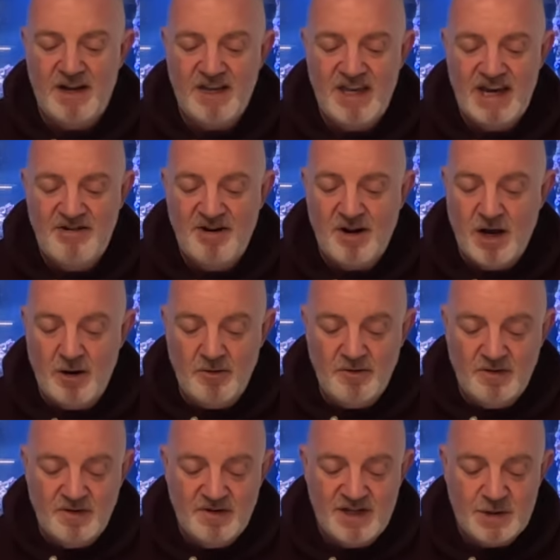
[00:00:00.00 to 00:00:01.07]
a year ago
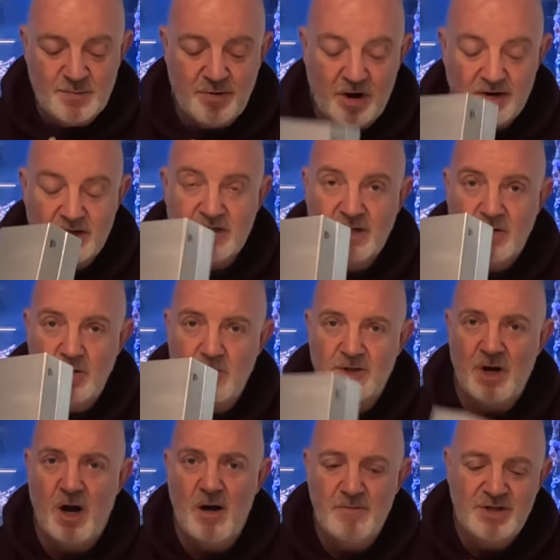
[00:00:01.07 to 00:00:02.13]
this product called
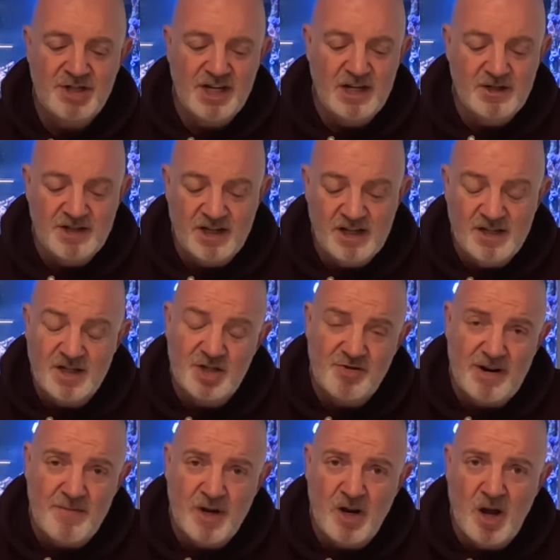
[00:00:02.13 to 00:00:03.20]
Armour Shield, and it's a
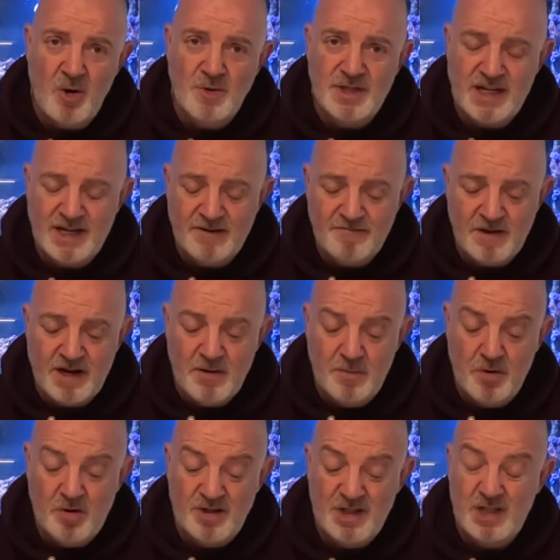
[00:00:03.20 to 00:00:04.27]
ceramic coating, and I
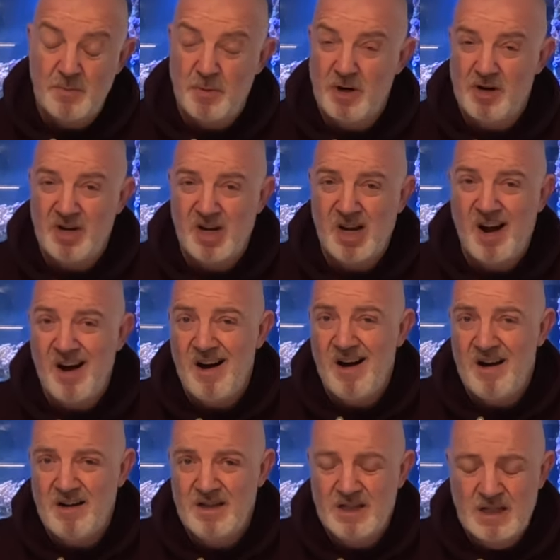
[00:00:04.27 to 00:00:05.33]
bought it to put on a
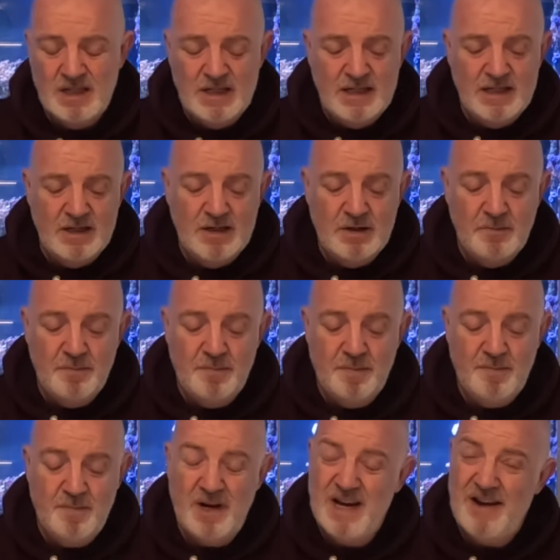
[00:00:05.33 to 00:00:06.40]
car,
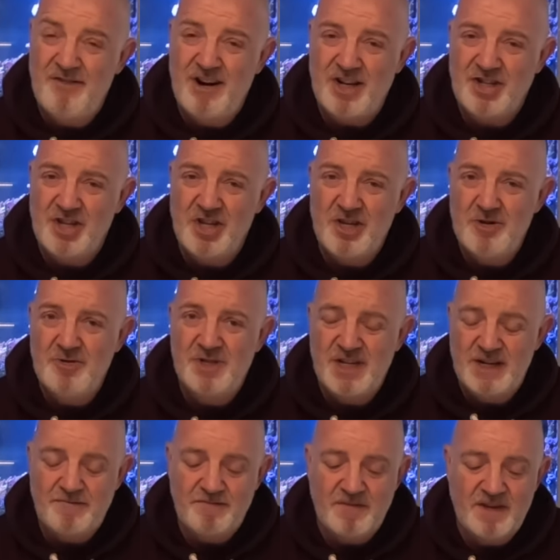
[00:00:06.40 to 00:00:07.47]
but I never actually used
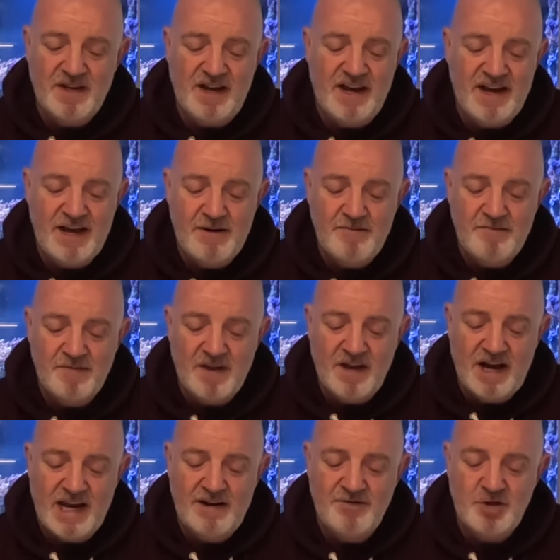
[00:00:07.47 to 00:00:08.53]
it. And
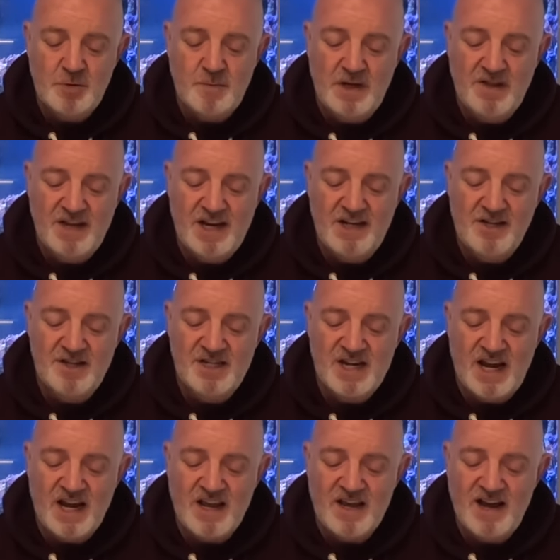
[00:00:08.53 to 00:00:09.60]
I've just been thinking the
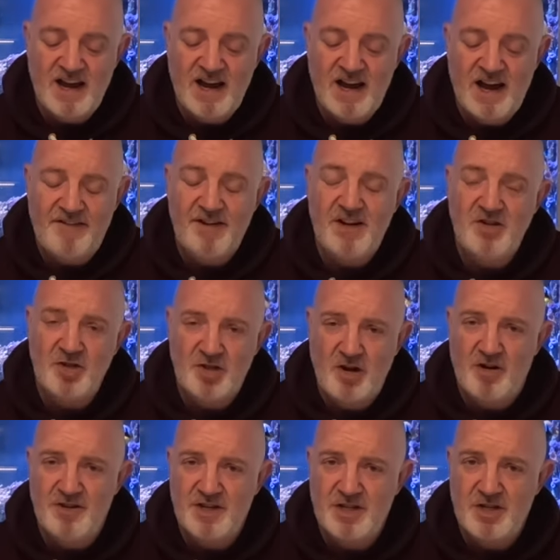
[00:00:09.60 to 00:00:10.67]
other day, having just
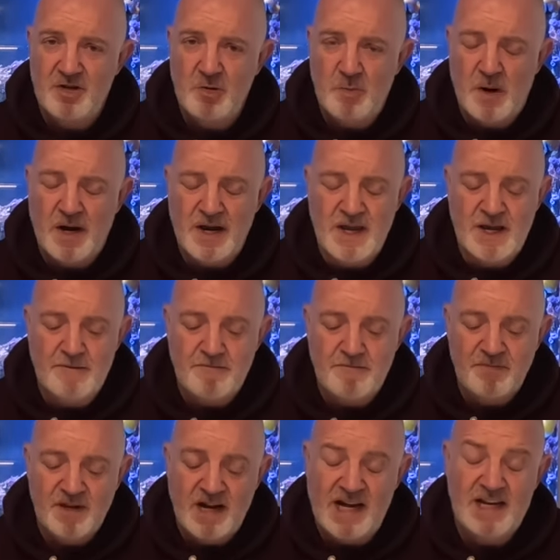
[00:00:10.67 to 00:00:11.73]
got this new bike,
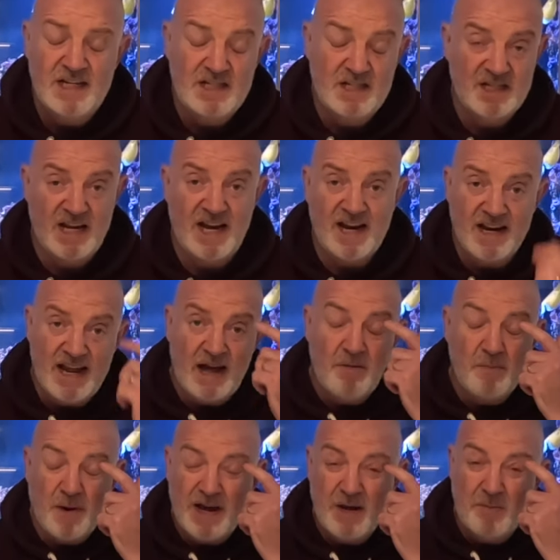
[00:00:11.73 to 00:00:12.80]
and it's a second-hand
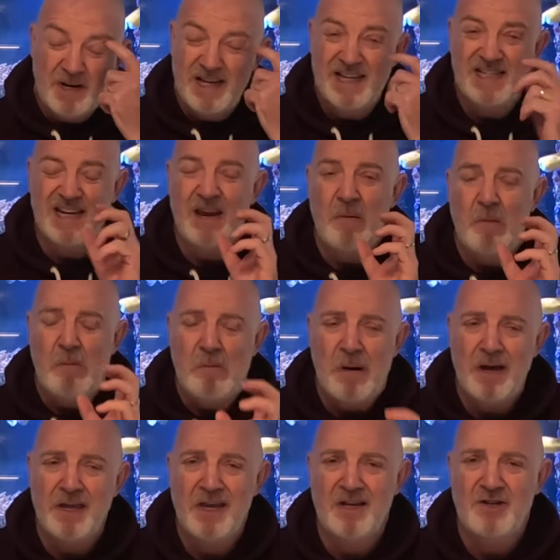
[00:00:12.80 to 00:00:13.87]
bike, but it is in
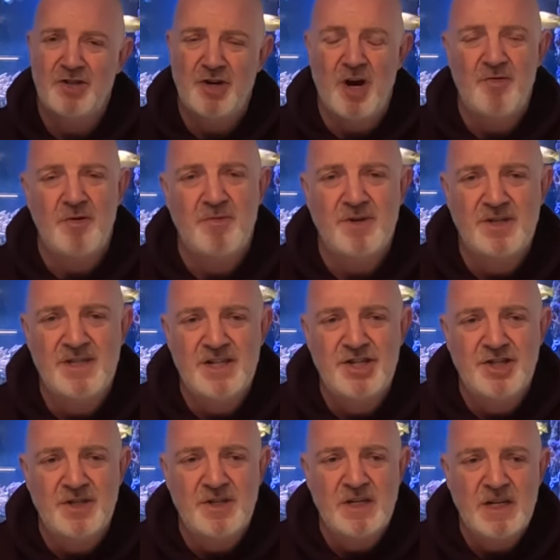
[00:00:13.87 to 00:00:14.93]
immaculate showroom
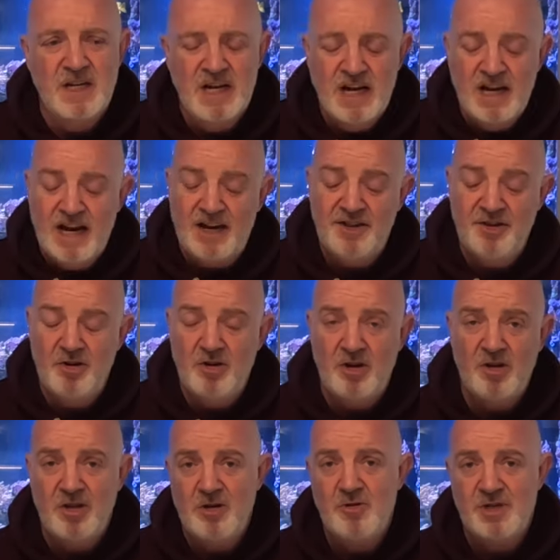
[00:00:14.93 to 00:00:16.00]
condition. I thought
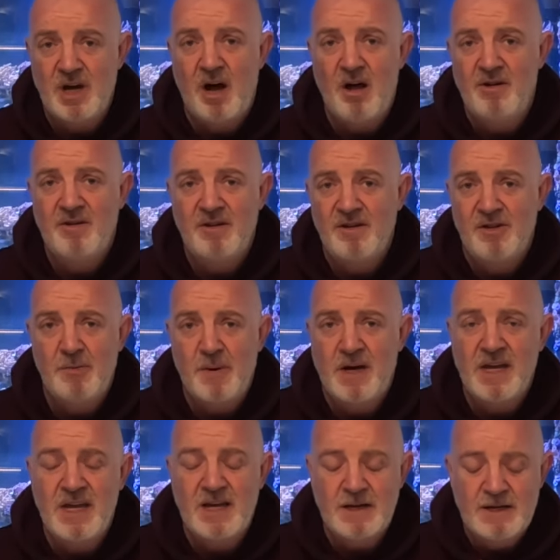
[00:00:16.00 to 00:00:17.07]
I'll use it on the
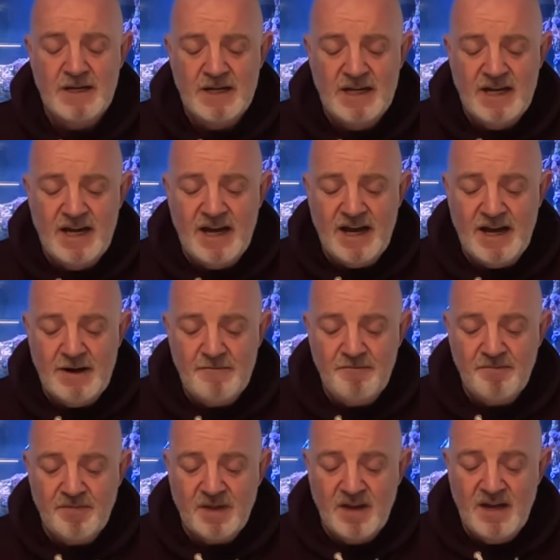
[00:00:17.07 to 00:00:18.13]
bike. I
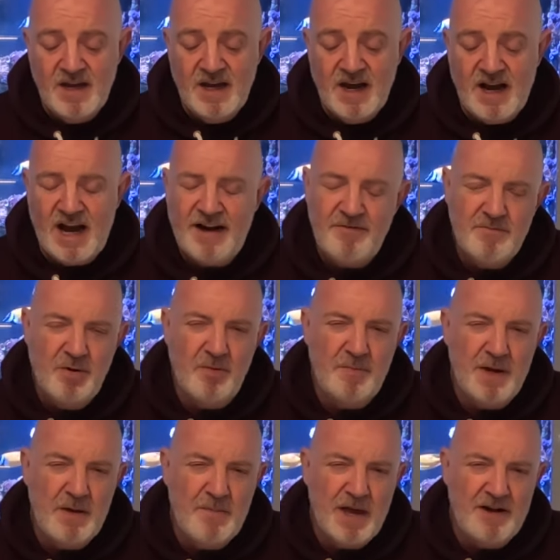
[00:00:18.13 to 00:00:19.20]
haven't put
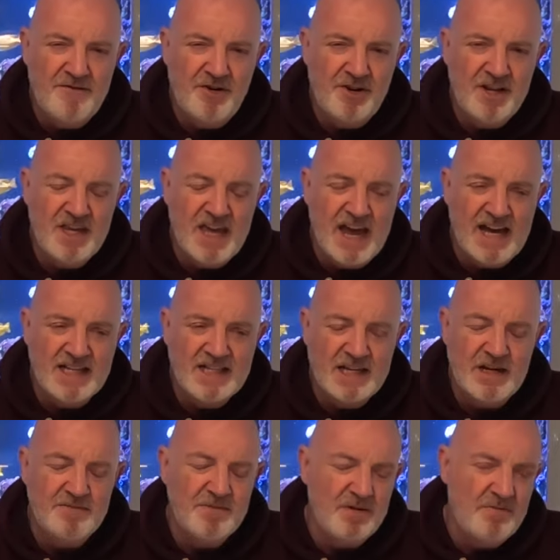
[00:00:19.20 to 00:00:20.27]
PPF on it yet, and
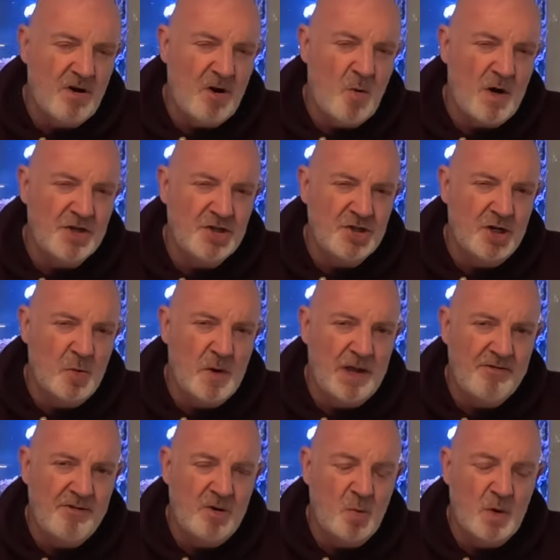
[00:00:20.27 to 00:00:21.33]
I'm not quite sure
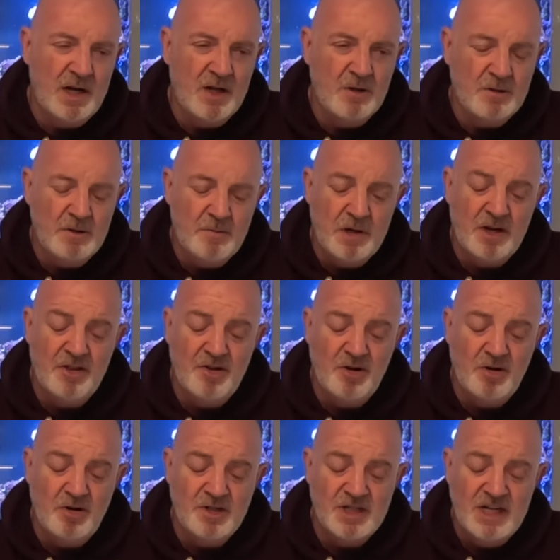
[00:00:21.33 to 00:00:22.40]
whether I will, but I
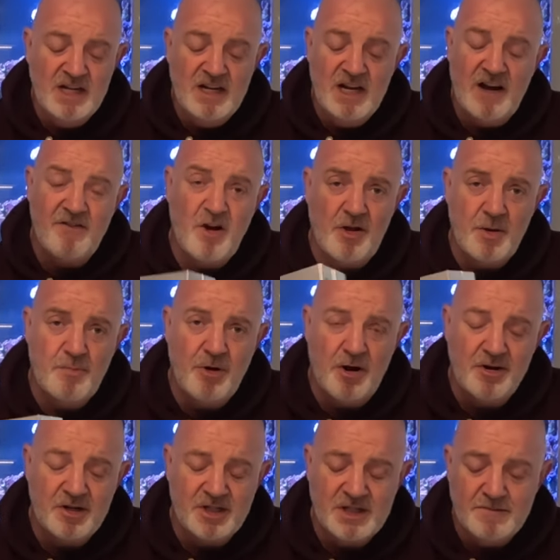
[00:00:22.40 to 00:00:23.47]
thought I've got the
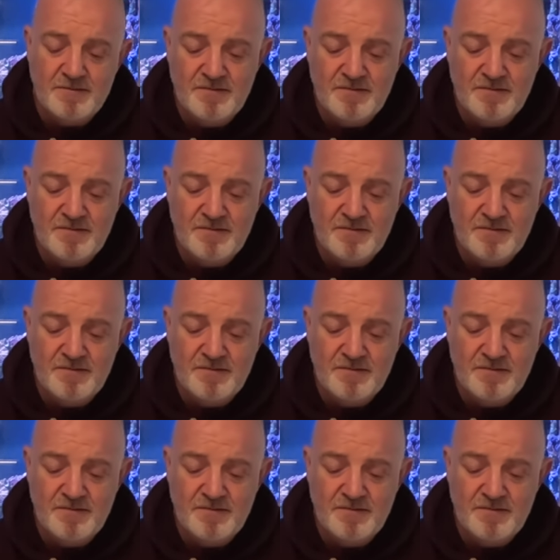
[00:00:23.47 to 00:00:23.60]
product.